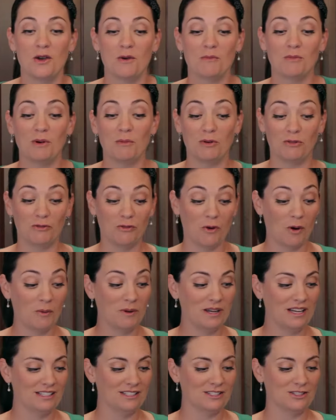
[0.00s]
But before we
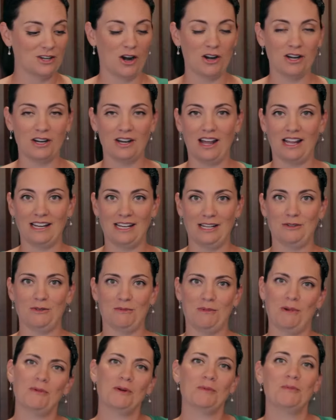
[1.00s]
get started, I need to
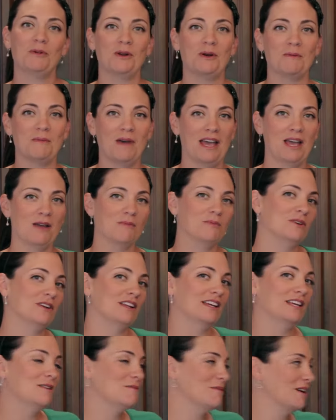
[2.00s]
remember to put on my apron to keep